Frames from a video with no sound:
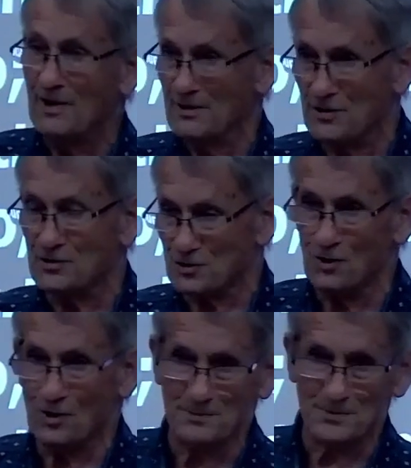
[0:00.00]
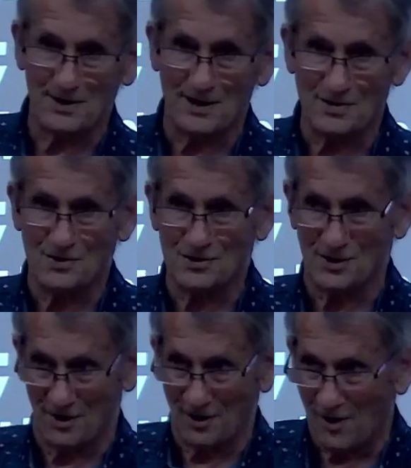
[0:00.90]
the circumstances
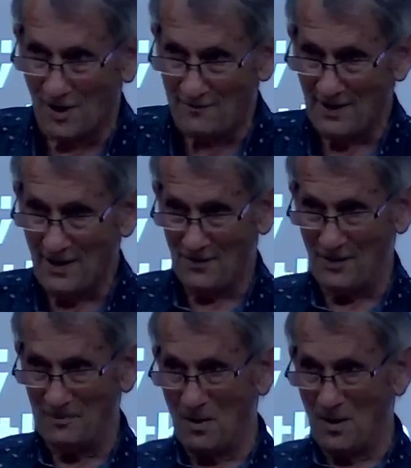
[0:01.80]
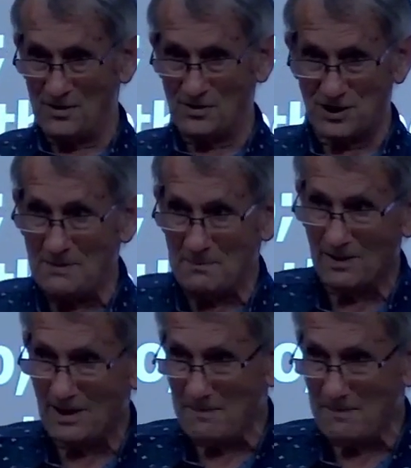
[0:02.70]
in life that might seemingly be